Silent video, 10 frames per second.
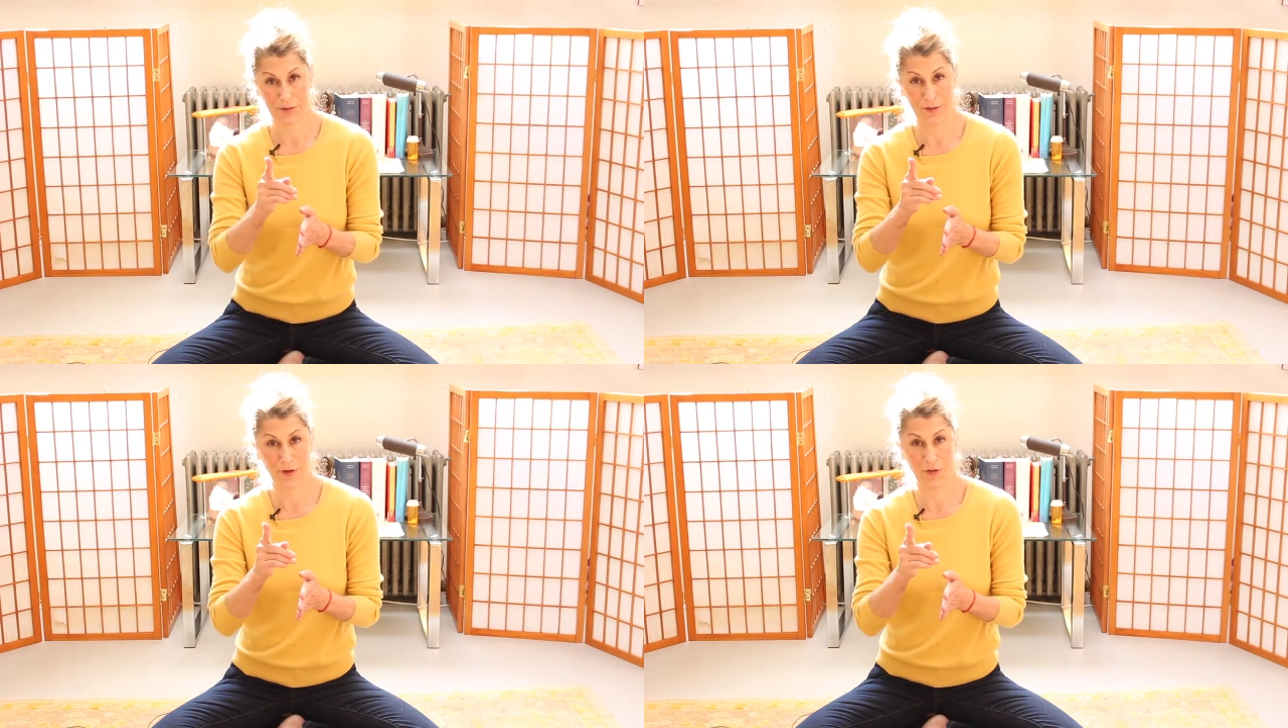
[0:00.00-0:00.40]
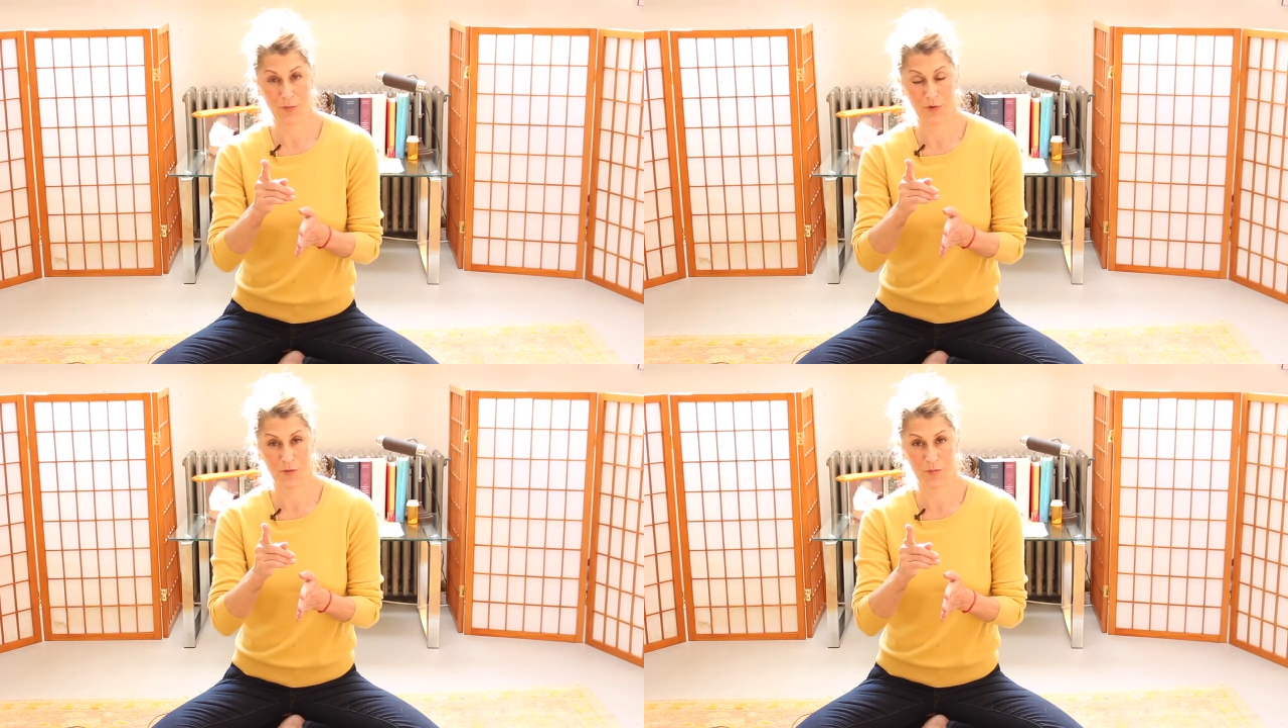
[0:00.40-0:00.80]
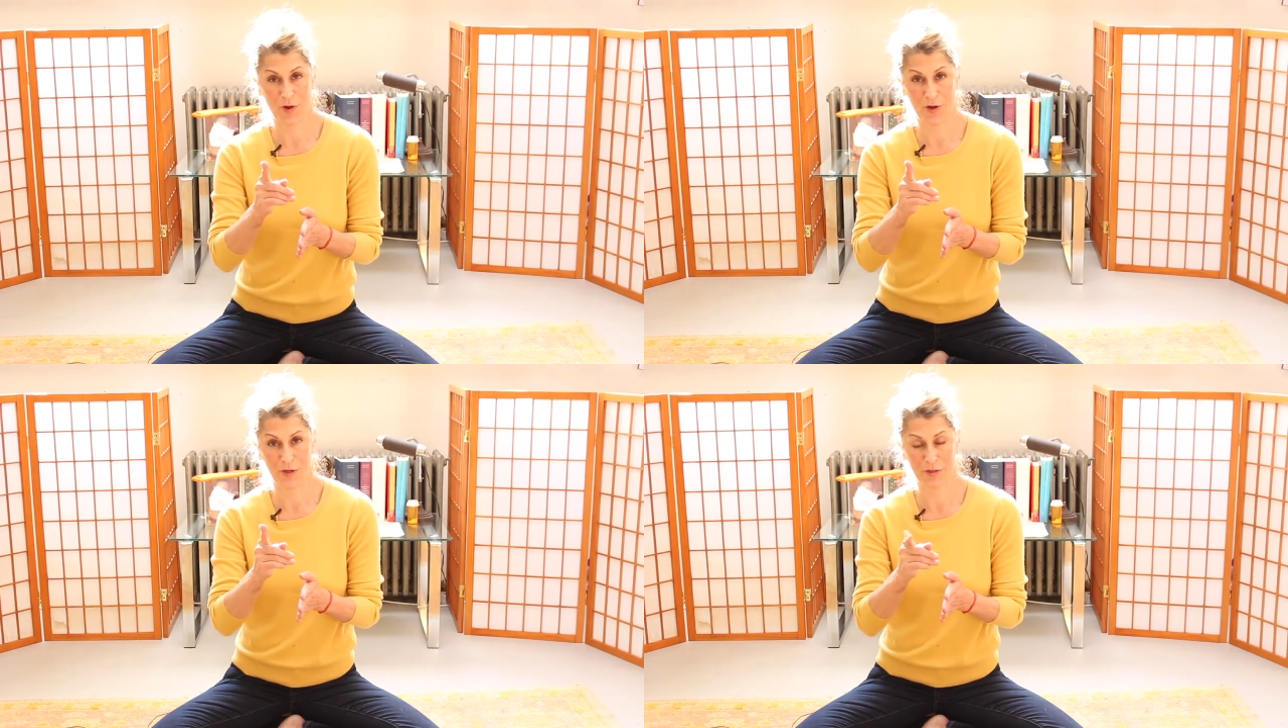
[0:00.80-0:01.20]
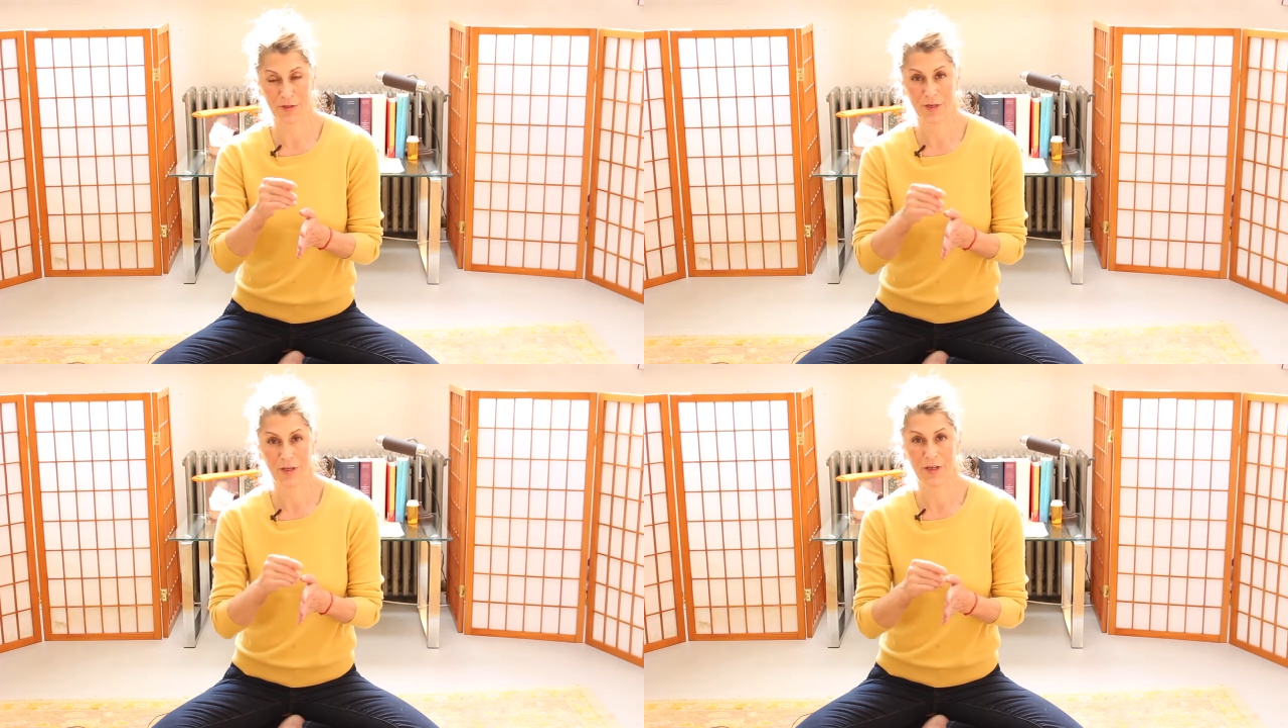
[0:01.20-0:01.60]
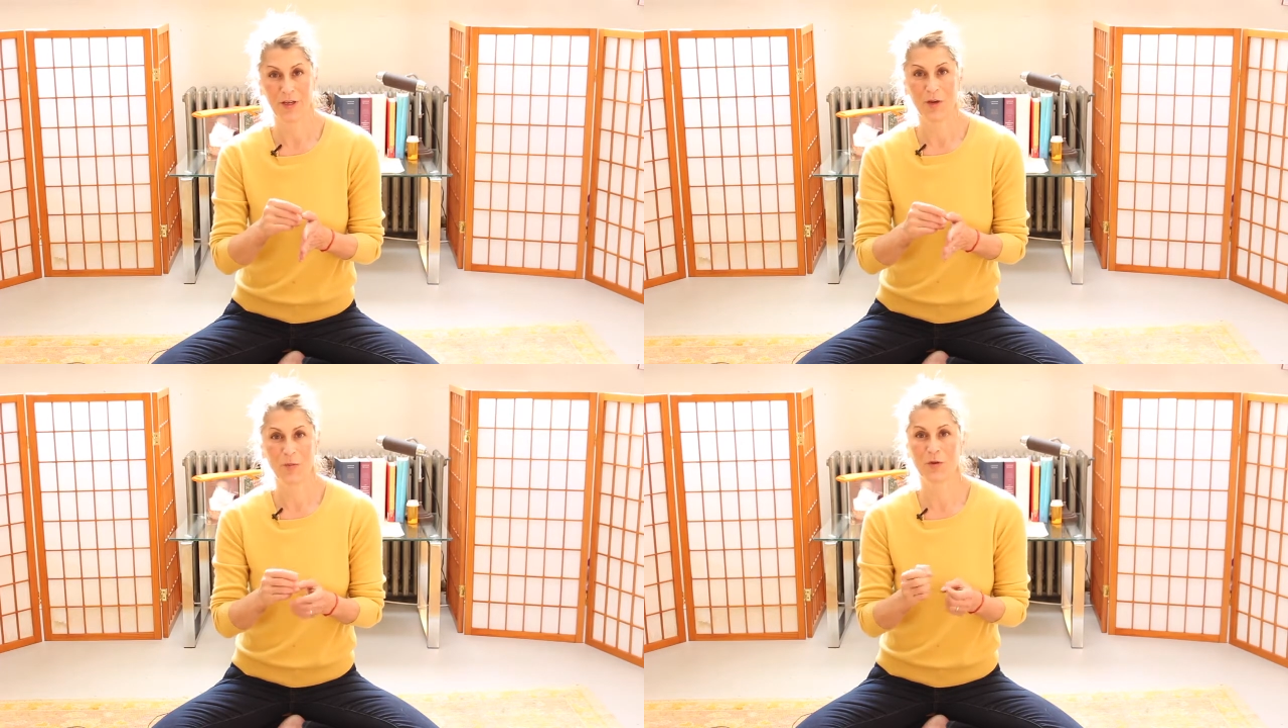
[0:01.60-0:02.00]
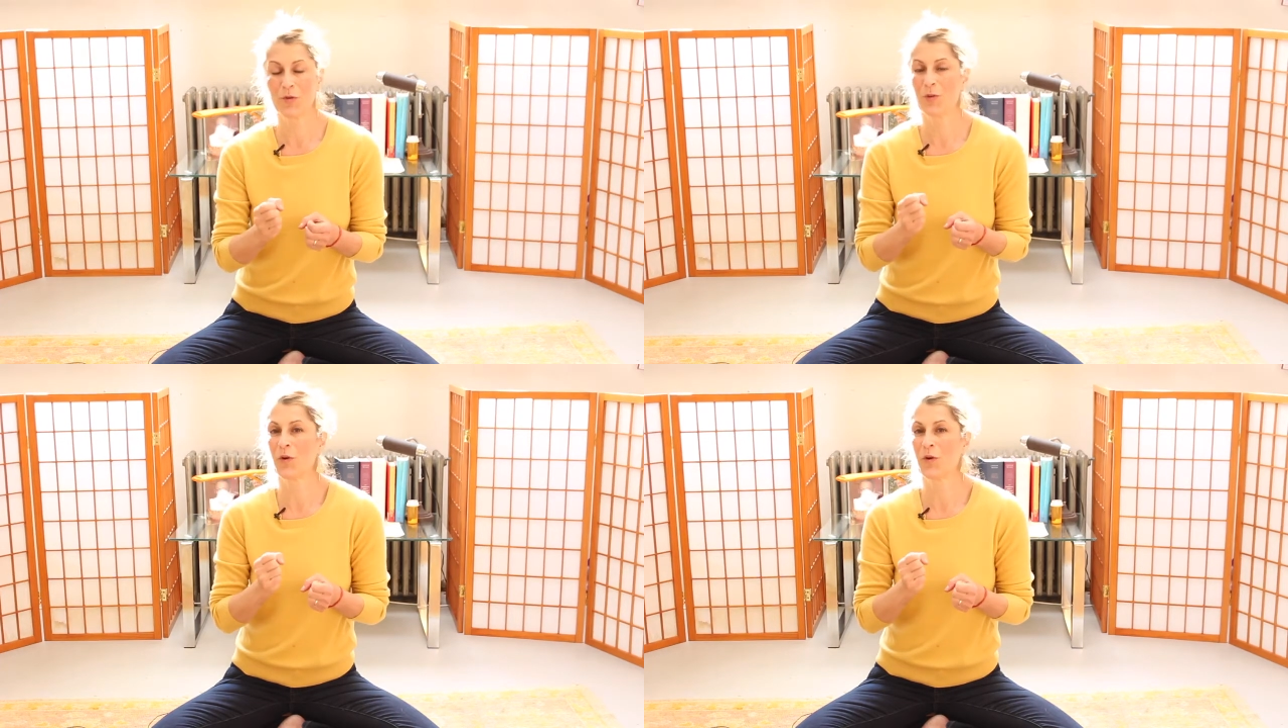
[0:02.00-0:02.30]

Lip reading: the all-important pause, between